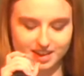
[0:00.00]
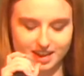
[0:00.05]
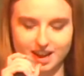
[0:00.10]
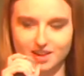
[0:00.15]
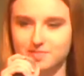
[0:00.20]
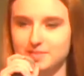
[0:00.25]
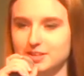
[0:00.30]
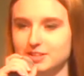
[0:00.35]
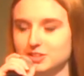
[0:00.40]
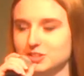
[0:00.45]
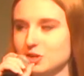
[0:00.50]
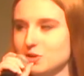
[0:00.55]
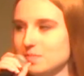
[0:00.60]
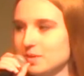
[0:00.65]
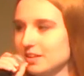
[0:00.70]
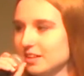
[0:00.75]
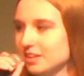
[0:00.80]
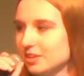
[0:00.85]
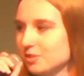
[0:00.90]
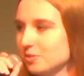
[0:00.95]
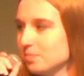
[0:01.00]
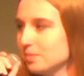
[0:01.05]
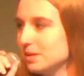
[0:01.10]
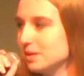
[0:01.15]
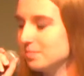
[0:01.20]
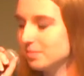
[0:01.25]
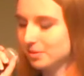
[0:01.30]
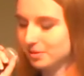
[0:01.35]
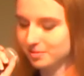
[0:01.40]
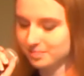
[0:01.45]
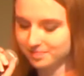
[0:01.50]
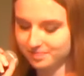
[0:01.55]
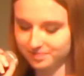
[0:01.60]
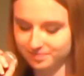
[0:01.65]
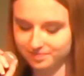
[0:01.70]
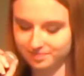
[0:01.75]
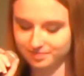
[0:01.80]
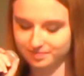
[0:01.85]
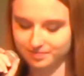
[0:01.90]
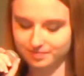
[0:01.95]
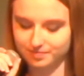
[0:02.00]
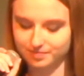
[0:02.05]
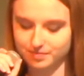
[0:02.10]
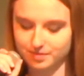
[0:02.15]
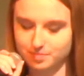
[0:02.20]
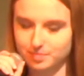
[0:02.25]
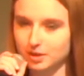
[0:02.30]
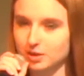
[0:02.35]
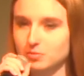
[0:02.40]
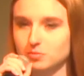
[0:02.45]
I've met so many new people, but